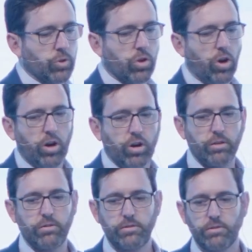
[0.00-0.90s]

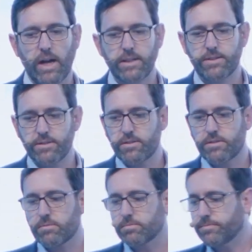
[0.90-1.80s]
car
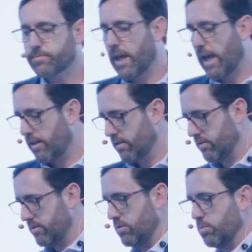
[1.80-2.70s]
license,
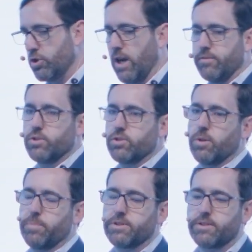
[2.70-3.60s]
and you drive to a
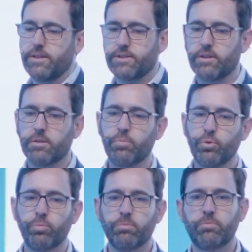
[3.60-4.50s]
shopping center and the
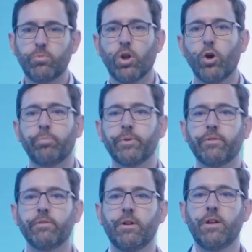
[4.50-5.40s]
boom will
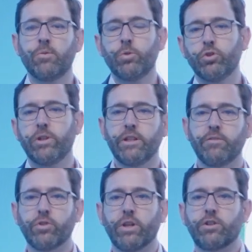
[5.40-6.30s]
open. When you
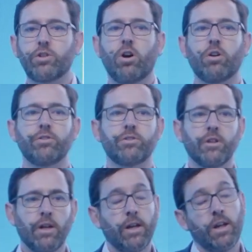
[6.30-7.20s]
leave, you get charged.
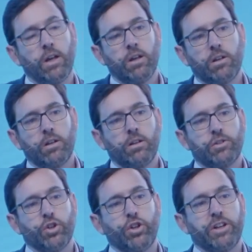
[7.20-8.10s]

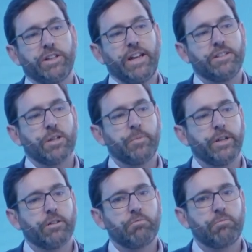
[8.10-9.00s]
So again,
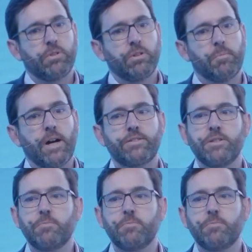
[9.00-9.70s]
it might seem